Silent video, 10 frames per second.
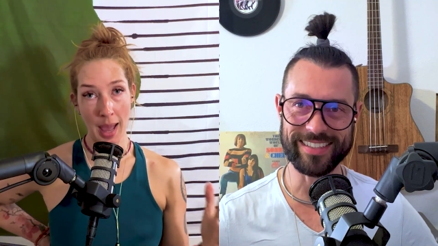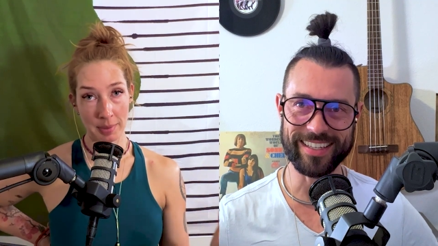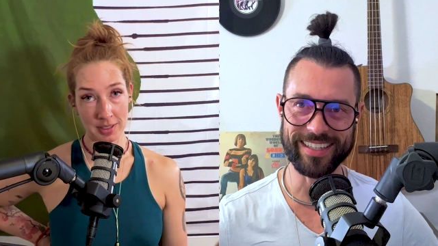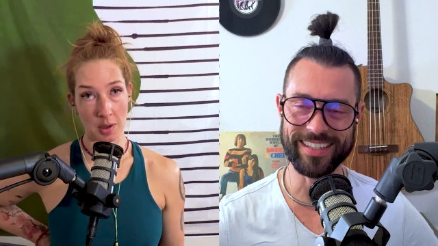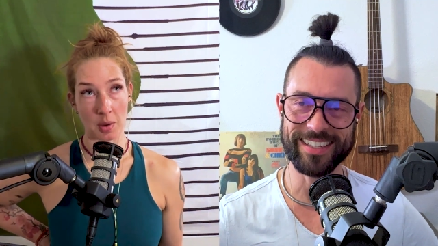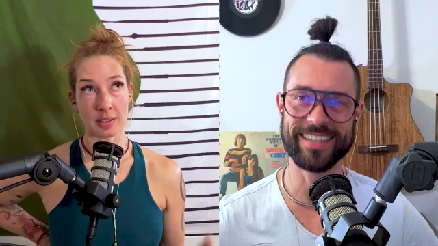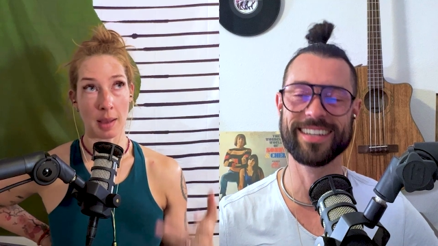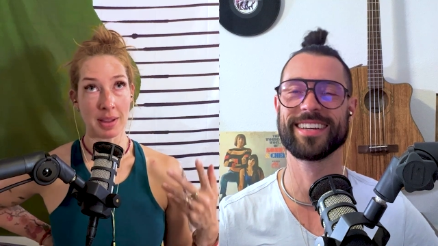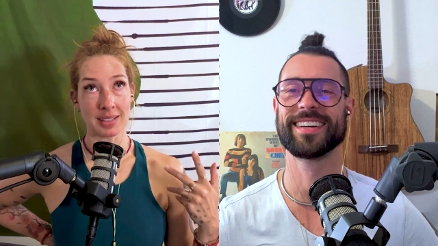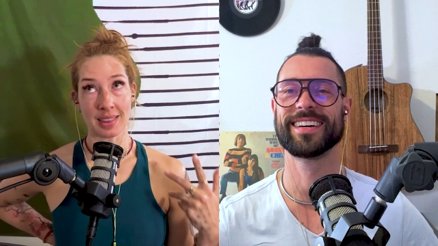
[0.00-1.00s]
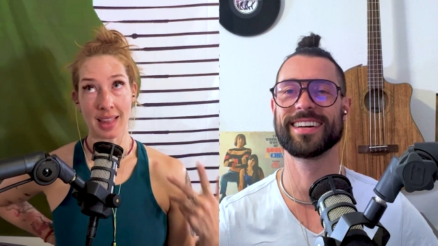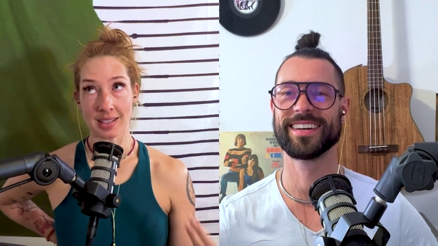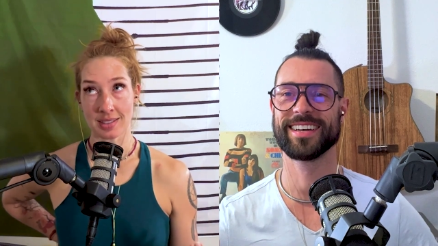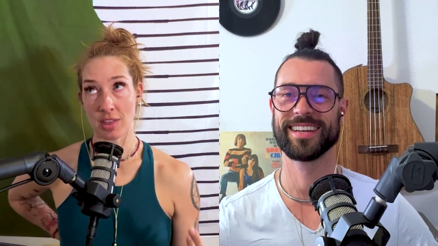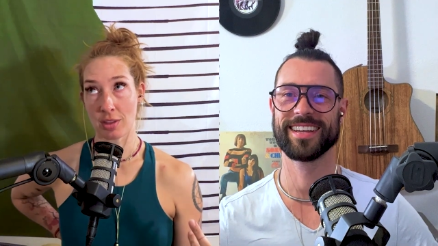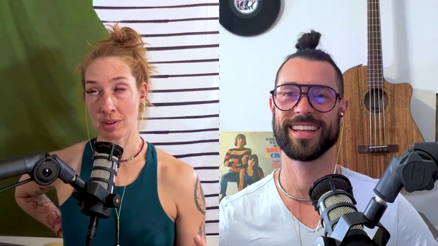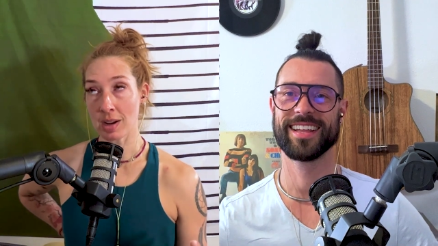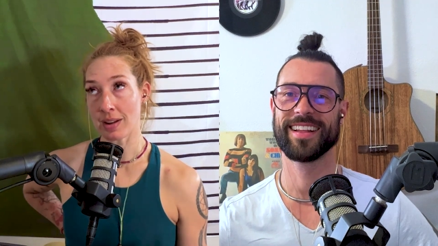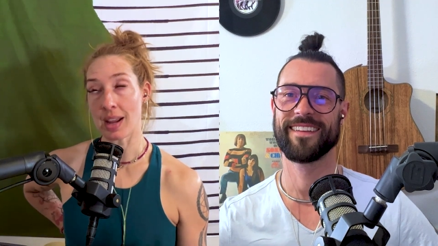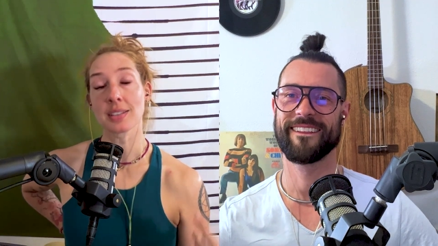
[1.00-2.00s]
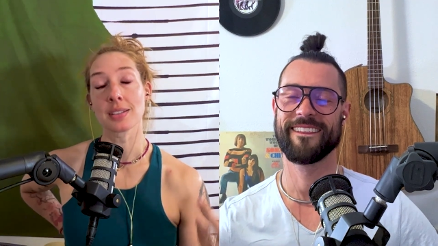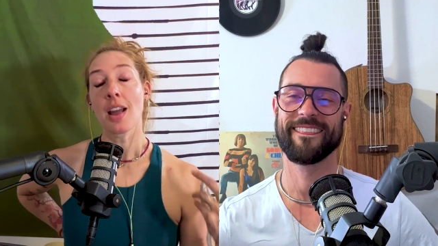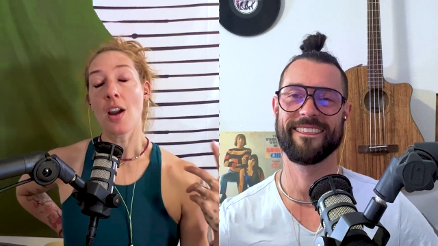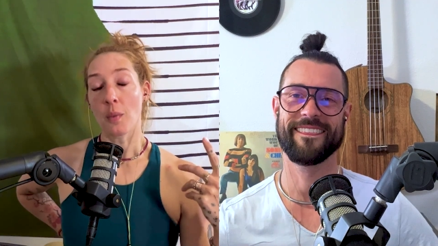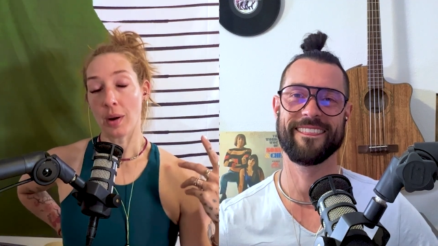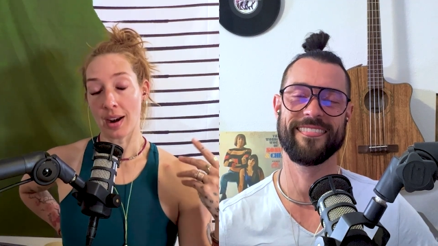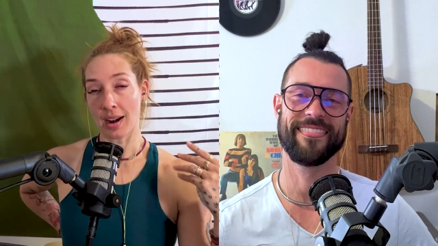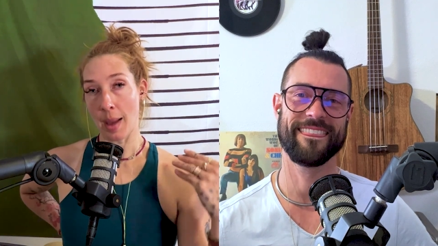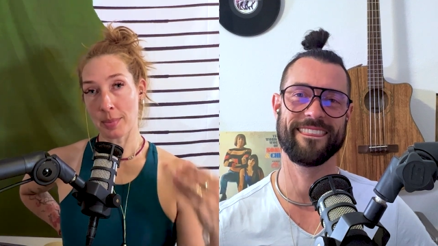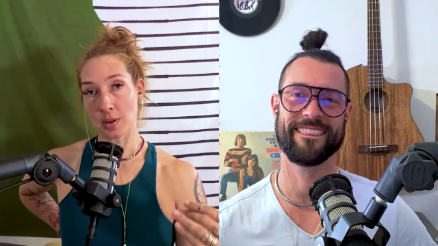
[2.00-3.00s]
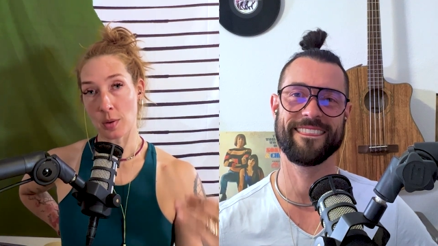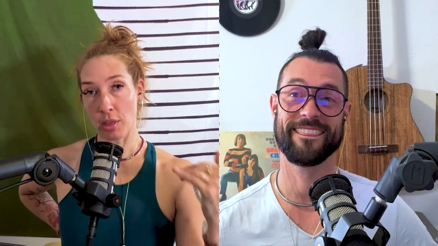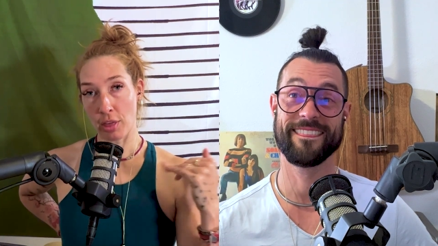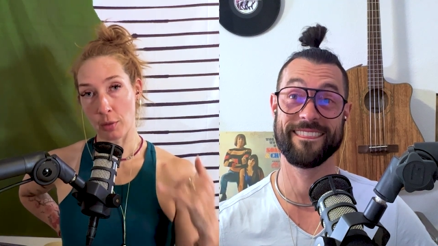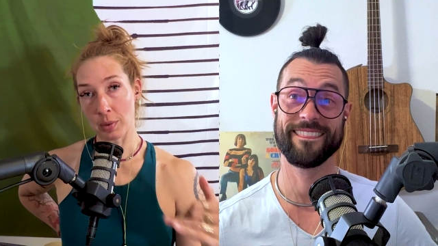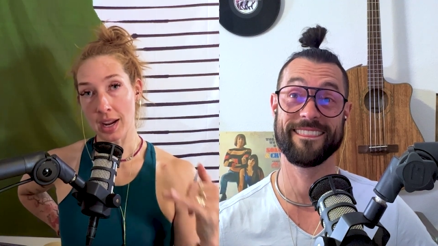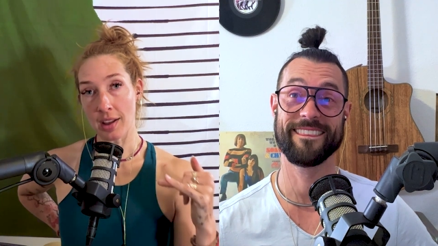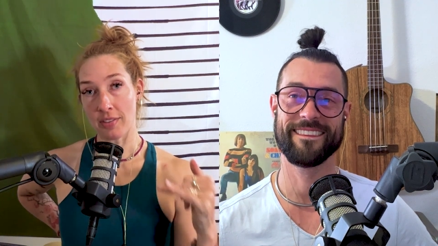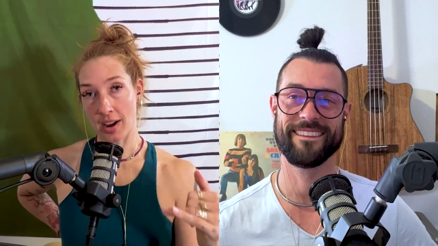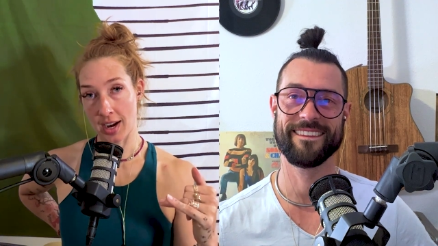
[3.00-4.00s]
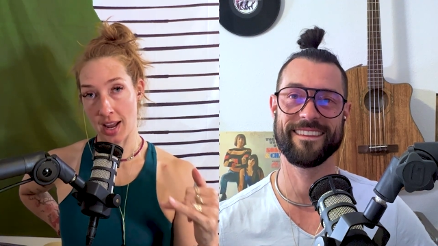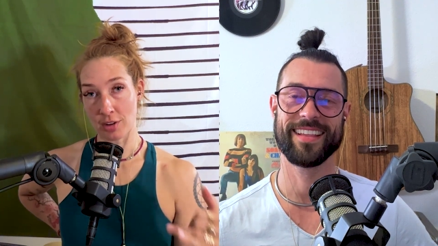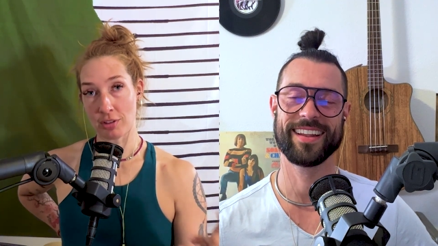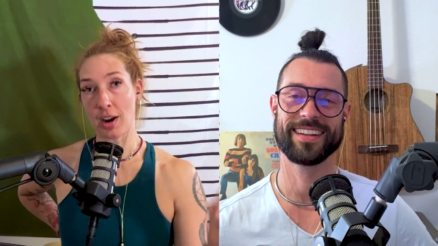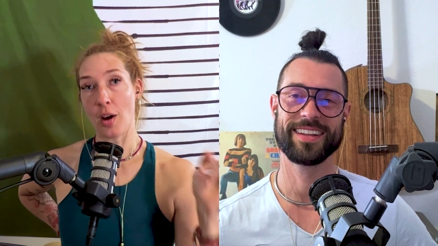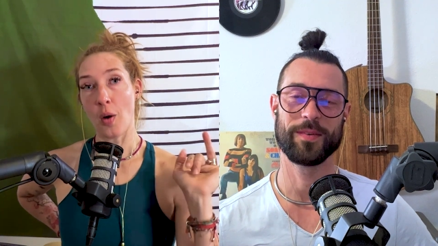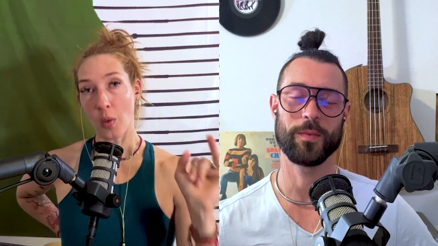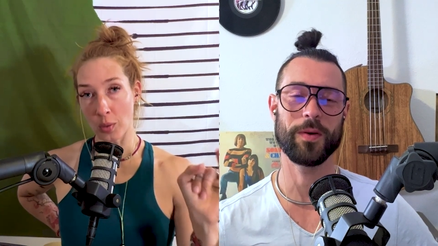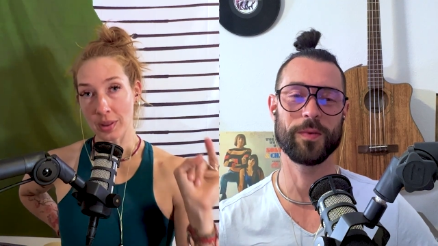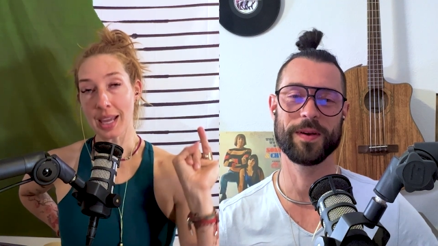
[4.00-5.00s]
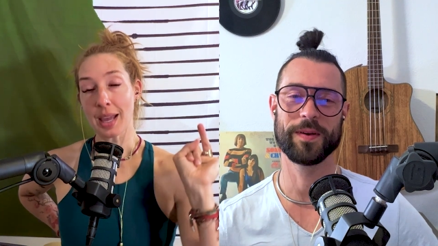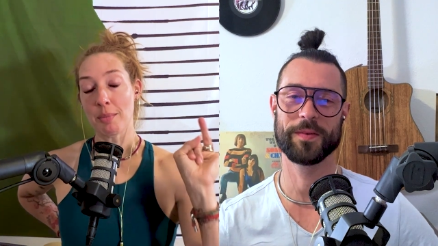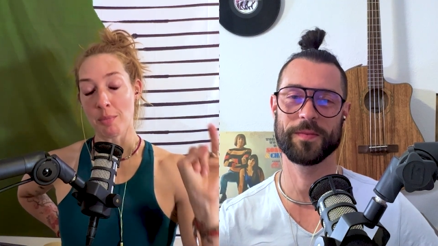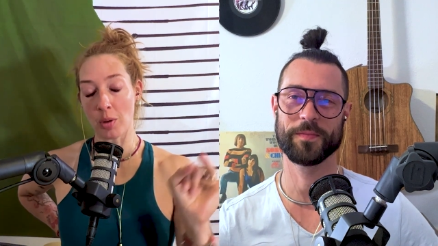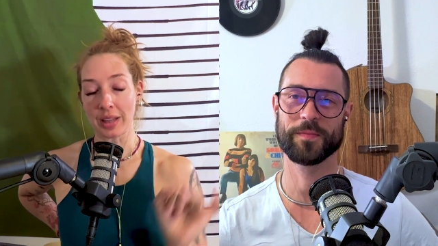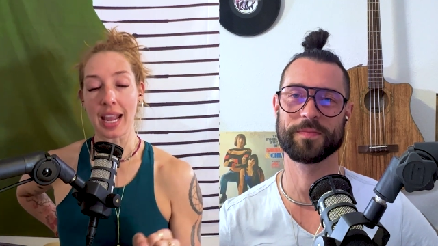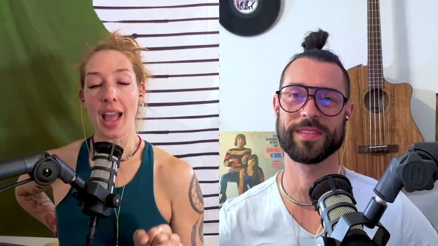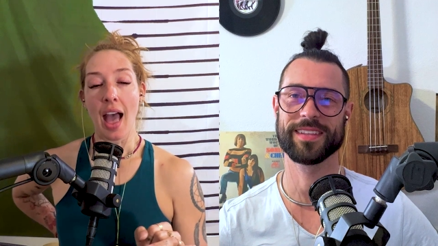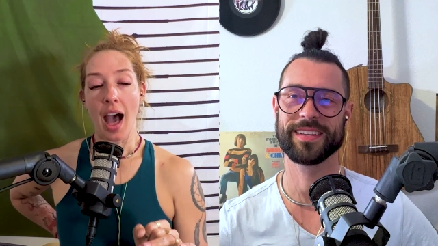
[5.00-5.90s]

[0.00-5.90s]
Speaker 1: 10 episodes, that means less than three weeks, we're hitting episode three fucking hundred. Holy moly.